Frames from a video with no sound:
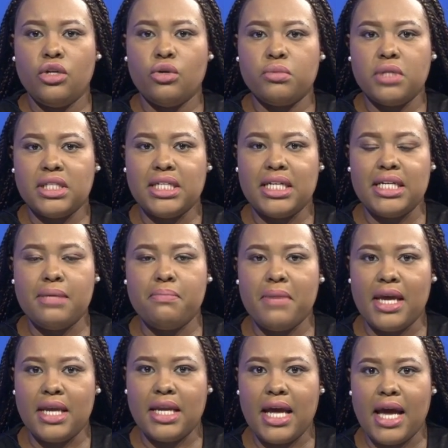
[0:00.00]
Nomthetheli
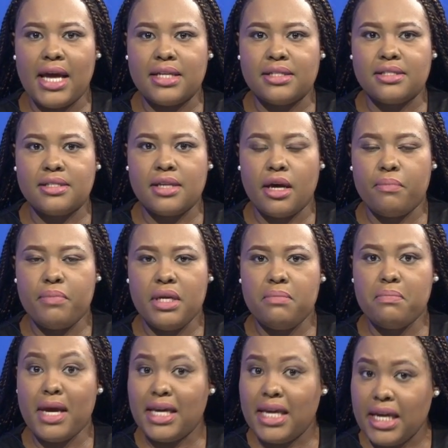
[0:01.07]
Mene, has
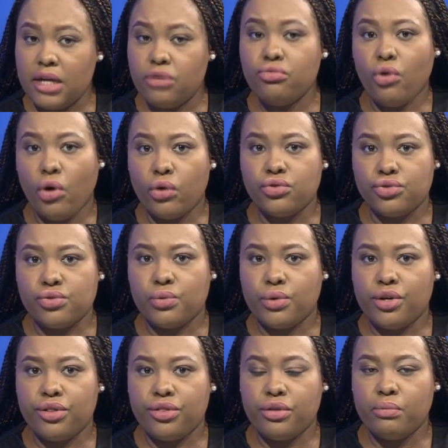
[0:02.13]
been making inroads
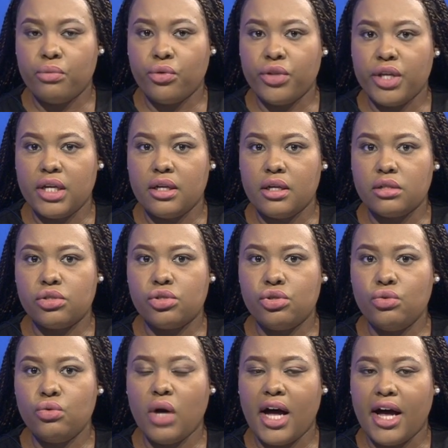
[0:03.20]
with more than
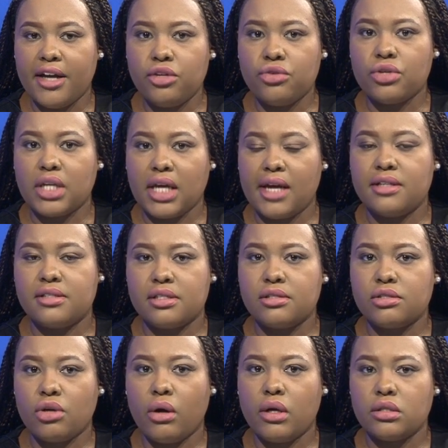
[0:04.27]
200
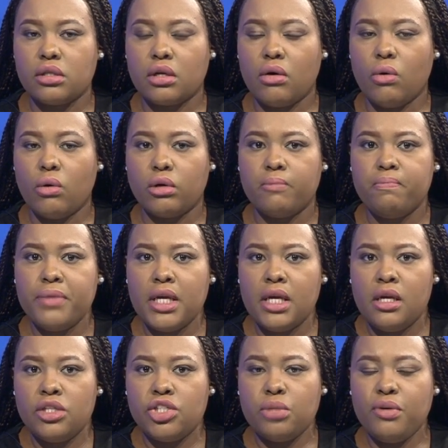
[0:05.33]
cases going to court.
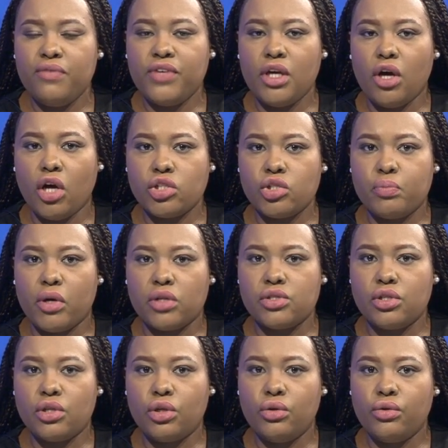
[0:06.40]
GBV
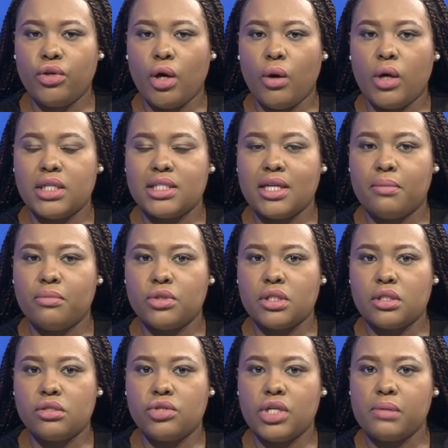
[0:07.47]
hotspots include the OR Tambo
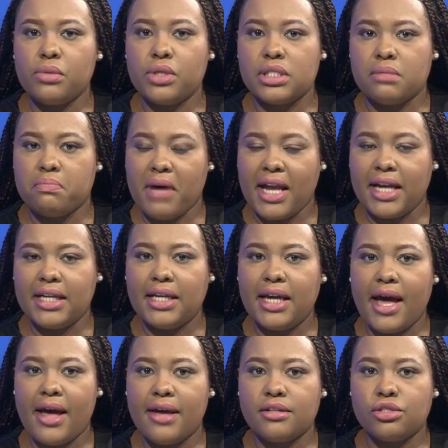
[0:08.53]
district,
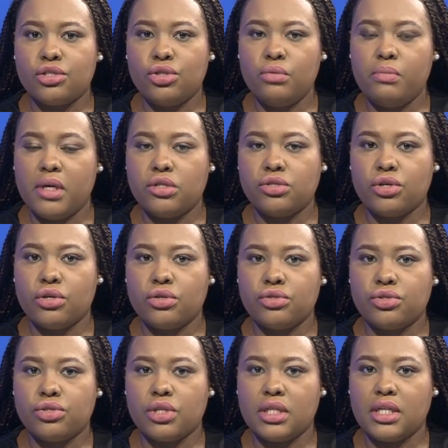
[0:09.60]
municipality and two
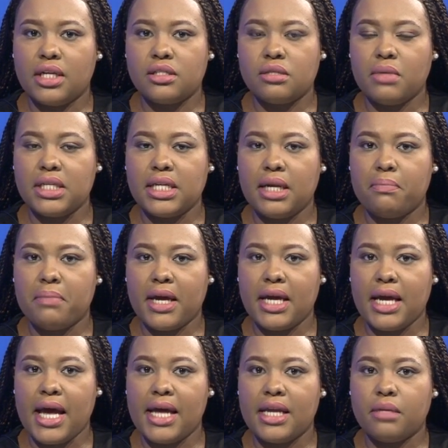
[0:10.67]
metros, Nelson Mandela
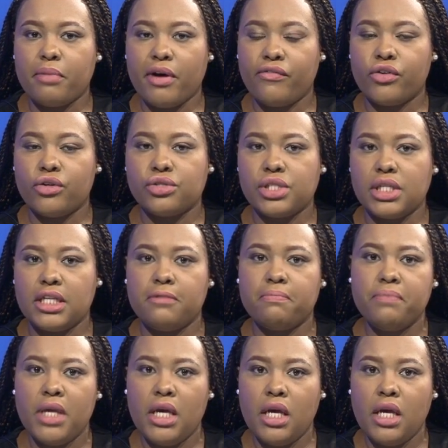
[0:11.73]
Bay and Buffalo City.